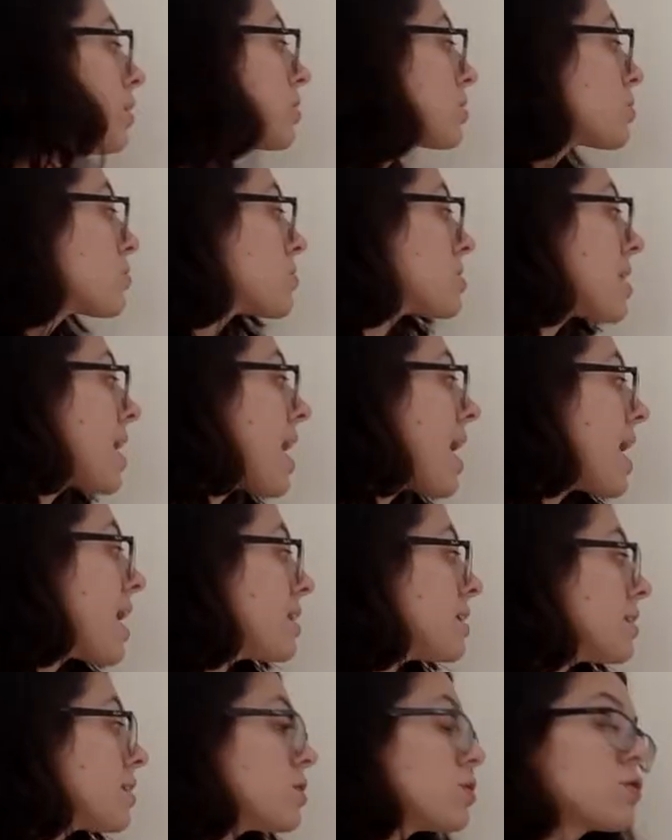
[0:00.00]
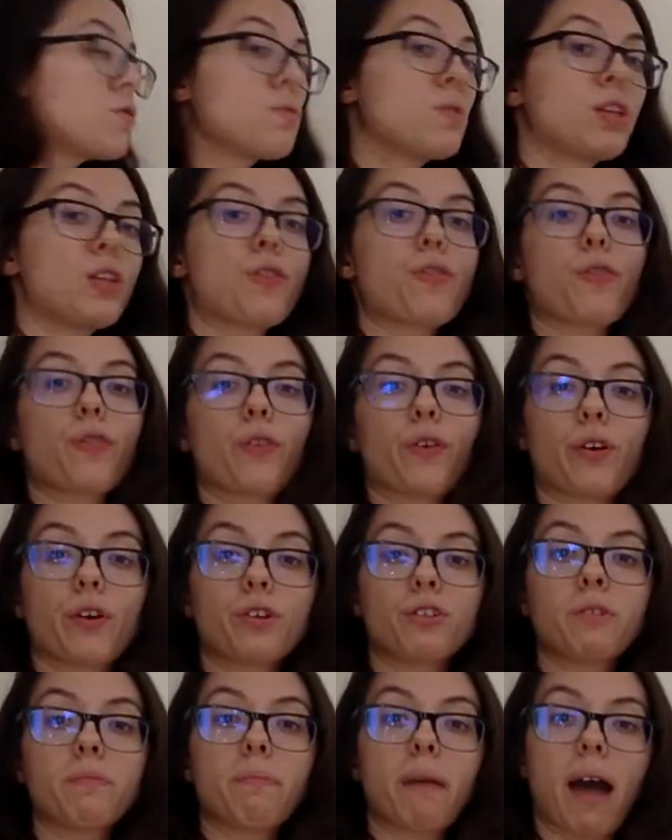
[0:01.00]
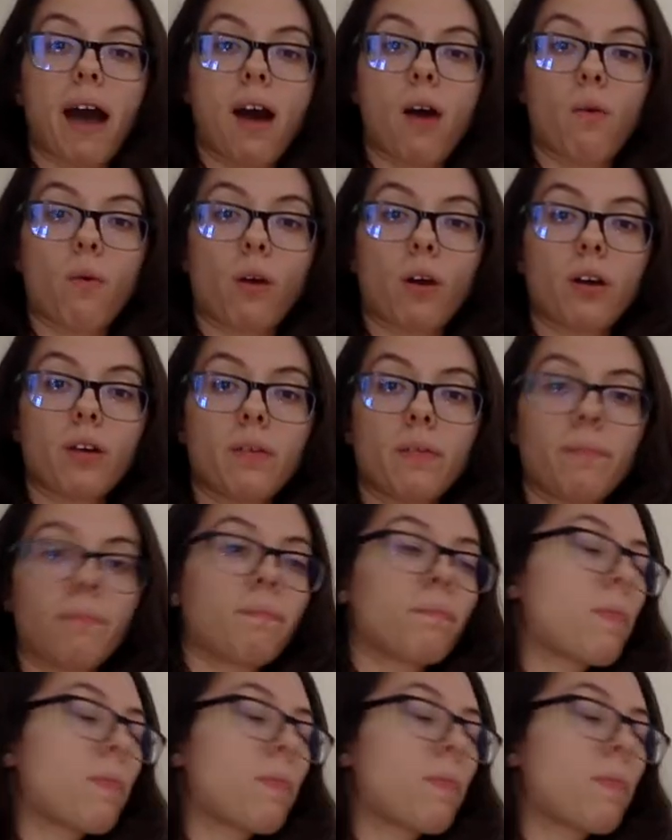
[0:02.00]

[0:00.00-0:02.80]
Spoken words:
So 10 to the third power.